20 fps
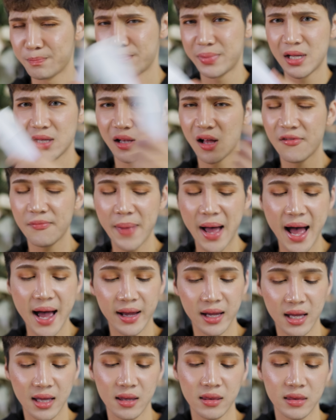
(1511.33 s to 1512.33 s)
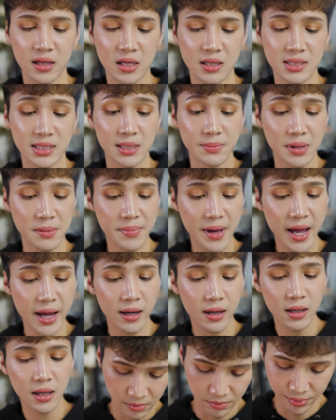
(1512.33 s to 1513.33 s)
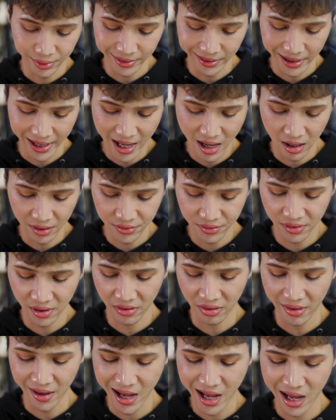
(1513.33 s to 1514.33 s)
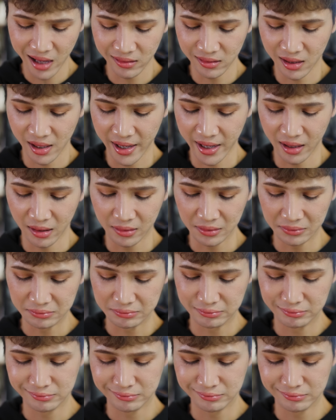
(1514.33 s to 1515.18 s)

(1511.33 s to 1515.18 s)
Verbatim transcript: peel-off pack and the sleeping pack. But yeah, other than that, like,